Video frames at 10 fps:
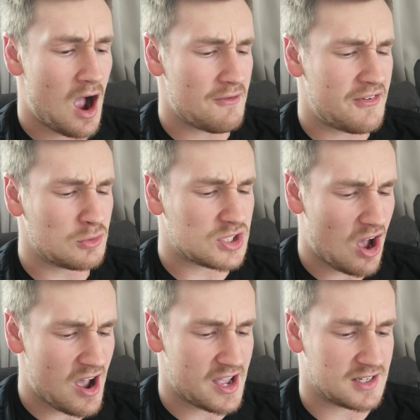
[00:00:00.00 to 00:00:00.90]
I feel
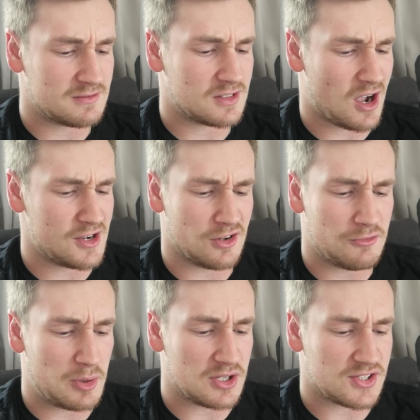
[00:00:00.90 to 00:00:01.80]
tired, kind
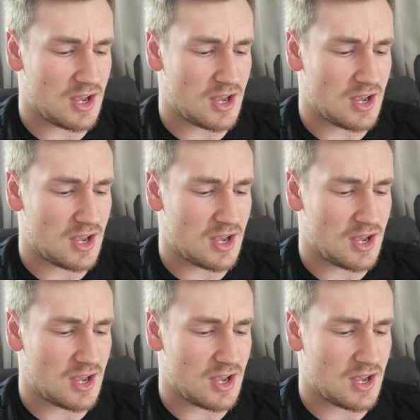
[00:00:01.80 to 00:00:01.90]
of, but